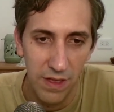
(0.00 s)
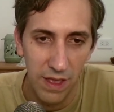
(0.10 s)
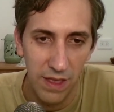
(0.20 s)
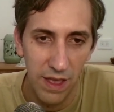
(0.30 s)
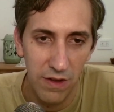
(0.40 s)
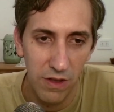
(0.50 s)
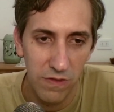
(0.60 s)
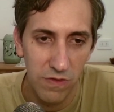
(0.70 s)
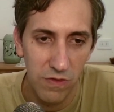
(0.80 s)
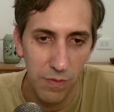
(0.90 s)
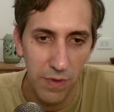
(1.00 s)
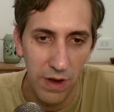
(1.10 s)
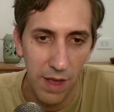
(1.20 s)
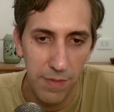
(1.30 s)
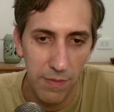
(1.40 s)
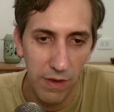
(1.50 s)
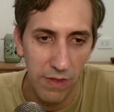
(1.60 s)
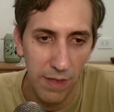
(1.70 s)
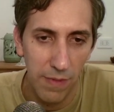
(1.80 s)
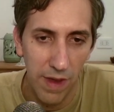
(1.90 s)
Again, not super happy about
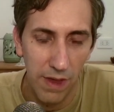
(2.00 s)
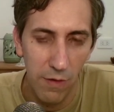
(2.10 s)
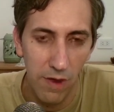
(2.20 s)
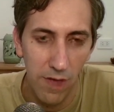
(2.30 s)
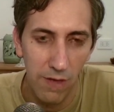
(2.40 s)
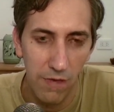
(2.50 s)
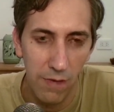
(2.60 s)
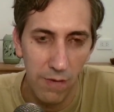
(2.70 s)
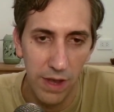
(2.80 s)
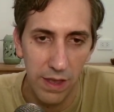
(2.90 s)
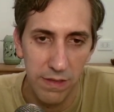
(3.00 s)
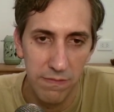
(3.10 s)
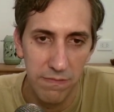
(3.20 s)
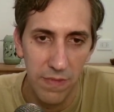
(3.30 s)
that, but I will have to play it